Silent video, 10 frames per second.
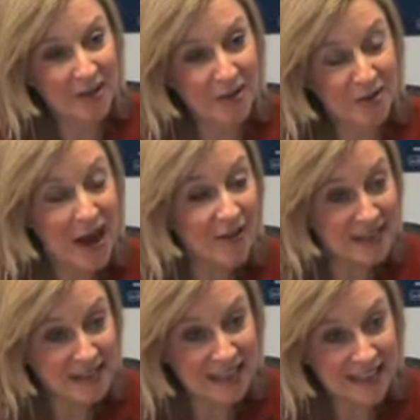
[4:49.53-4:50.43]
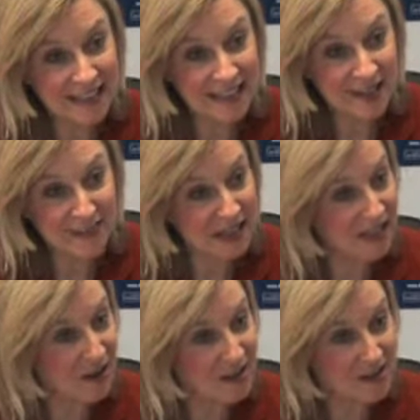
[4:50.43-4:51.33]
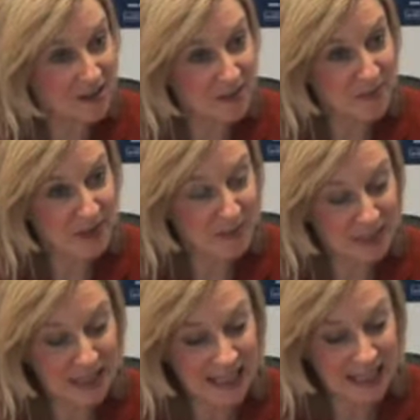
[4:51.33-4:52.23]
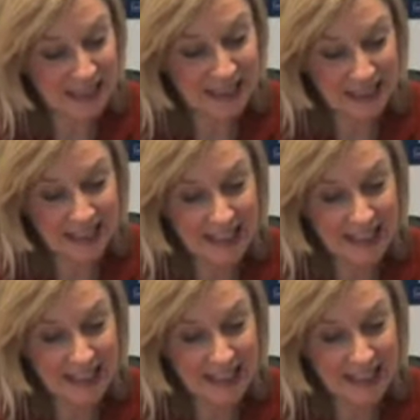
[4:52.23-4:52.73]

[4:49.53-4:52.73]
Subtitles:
throughout the state and meeting all sorts of people and